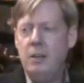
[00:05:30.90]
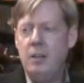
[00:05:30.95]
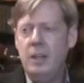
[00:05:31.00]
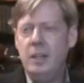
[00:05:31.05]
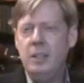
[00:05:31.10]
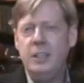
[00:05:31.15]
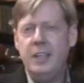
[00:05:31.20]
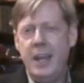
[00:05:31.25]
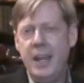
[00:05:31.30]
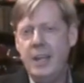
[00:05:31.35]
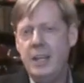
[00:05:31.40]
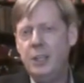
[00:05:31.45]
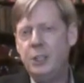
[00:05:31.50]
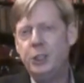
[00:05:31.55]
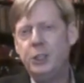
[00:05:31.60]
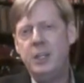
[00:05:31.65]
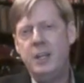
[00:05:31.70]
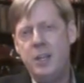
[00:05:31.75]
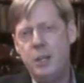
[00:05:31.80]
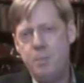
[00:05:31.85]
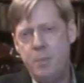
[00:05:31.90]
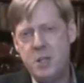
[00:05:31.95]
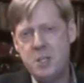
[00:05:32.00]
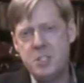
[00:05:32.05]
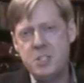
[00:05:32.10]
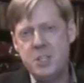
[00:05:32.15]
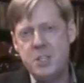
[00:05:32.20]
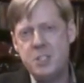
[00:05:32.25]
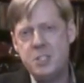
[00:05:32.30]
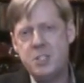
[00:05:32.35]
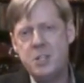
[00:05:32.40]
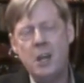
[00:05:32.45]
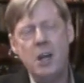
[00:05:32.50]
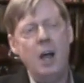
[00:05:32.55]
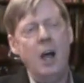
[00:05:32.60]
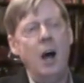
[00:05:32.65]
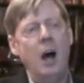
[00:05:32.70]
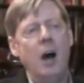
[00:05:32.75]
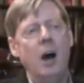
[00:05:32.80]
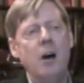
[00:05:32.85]
engaged in the business
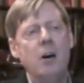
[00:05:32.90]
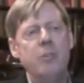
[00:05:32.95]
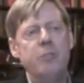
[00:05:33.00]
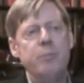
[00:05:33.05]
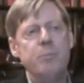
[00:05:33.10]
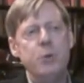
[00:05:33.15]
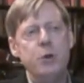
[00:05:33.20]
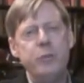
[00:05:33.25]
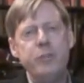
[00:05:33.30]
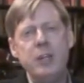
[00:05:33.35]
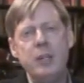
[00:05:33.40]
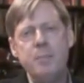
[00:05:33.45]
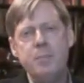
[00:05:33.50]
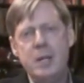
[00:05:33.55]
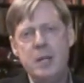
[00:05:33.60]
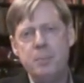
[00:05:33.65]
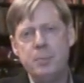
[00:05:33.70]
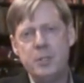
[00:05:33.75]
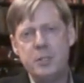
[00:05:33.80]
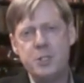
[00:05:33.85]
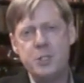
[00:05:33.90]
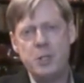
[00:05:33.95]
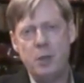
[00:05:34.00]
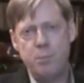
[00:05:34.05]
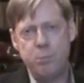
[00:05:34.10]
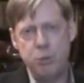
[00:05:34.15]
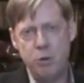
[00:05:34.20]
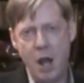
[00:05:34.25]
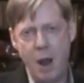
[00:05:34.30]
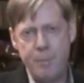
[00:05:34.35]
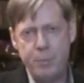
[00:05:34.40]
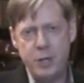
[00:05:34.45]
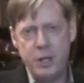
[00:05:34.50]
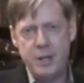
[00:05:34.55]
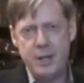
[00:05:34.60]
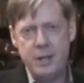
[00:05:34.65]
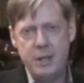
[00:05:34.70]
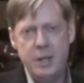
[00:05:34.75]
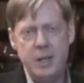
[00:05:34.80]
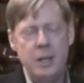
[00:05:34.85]
of moving people's
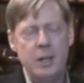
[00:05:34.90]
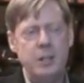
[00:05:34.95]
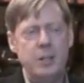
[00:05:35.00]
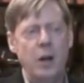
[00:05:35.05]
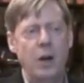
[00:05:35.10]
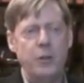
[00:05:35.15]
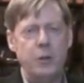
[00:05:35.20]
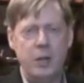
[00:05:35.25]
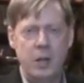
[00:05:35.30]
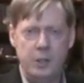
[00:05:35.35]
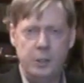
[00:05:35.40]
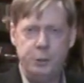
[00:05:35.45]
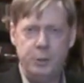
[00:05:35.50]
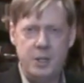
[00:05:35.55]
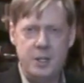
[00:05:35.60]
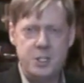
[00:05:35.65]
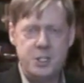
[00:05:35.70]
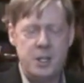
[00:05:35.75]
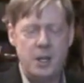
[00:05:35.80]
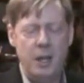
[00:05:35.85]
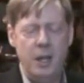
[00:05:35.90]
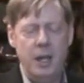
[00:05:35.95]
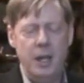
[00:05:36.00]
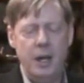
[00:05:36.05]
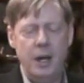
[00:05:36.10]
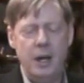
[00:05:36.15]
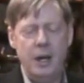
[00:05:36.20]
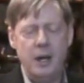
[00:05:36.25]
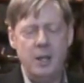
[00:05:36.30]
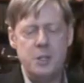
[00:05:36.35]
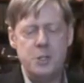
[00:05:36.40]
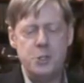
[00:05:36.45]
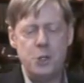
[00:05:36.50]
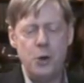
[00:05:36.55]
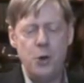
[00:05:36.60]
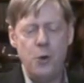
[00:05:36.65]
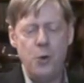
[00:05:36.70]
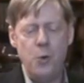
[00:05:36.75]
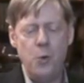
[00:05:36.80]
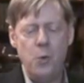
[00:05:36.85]
property to other countries.
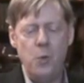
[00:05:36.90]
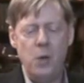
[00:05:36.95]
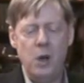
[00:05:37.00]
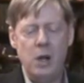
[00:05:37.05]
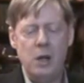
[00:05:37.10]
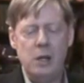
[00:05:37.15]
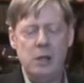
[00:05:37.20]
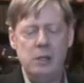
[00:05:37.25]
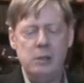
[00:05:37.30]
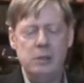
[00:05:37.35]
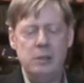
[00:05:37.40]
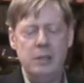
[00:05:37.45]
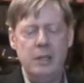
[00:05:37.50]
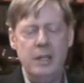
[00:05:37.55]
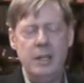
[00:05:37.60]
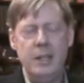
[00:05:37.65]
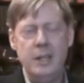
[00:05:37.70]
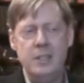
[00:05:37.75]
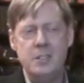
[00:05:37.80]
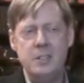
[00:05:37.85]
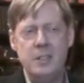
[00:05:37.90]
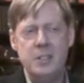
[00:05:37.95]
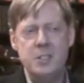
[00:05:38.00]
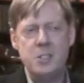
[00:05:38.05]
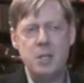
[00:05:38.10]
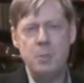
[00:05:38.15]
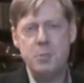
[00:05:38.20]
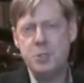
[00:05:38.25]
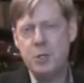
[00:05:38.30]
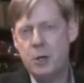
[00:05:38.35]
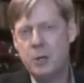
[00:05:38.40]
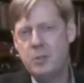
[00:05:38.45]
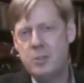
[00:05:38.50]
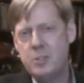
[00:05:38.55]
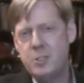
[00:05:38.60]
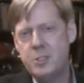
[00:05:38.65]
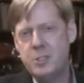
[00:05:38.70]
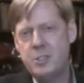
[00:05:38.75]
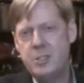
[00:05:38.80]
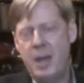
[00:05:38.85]
So in some
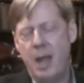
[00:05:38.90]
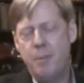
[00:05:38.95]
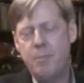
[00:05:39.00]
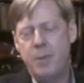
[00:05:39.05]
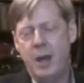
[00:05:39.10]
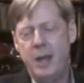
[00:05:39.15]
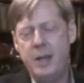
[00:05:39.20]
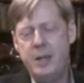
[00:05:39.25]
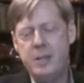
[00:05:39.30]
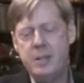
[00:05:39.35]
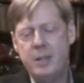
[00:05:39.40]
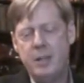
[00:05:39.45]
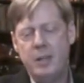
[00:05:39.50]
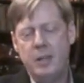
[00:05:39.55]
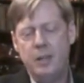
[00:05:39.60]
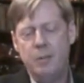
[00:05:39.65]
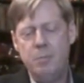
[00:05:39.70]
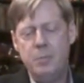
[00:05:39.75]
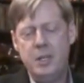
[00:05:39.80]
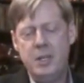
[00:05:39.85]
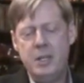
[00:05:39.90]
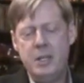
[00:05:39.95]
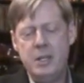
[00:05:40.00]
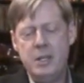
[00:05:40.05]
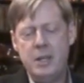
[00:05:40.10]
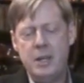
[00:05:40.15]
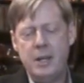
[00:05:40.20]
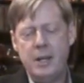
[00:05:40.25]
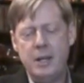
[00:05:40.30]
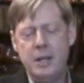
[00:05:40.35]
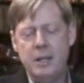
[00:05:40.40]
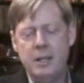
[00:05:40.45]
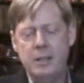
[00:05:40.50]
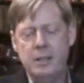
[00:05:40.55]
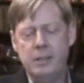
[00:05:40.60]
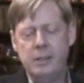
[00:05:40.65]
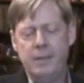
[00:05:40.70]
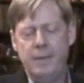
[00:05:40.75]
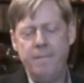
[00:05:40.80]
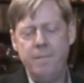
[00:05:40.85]
circles that might
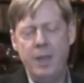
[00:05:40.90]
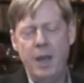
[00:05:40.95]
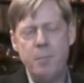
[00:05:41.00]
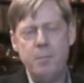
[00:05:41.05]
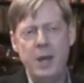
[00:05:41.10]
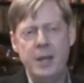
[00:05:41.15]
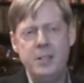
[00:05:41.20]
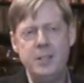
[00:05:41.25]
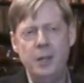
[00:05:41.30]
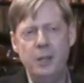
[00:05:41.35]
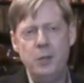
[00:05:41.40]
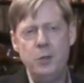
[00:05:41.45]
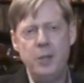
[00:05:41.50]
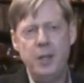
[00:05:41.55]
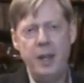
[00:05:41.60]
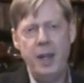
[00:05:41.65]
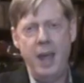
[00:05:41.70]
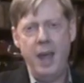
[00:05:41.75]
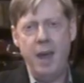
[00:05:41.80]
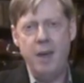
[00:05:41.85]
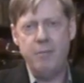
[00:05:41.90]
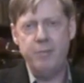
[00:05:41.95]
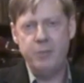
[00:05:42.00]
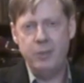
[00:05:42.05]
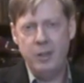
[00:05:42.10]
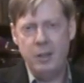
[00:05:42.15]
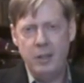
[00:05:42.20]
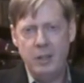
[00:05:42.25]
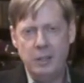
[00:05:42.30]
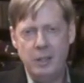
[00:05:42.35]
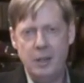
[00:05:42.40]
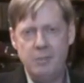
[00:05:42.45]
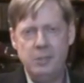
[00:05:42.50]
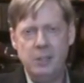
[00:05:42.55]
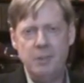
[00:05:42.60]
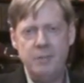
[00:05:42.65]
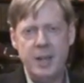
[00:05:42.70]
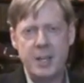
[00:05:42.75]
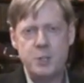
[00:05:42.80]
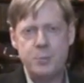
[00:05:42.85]
tell you that I have a level
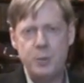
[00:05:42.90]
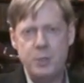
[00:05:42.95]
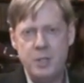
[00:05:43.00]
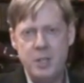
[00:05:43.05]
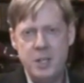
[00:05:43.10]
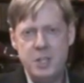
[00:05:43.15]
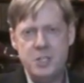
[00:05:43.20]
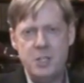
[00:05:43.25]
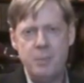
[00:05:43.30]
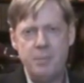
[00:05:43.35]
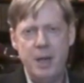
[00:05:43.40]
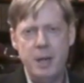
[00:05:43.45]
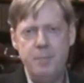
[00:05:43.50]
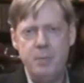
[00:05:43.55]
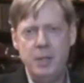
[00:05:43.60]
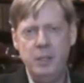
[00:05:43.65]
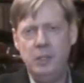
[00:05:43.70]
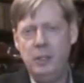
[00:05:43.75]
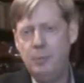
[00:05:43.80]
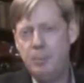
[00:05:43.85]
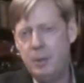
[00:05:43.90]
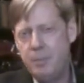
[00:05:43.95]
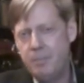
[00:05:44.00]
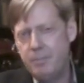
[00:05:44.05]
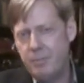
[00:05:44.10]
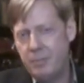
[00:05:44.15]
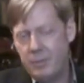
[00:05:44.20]
of expertise that might be a little bit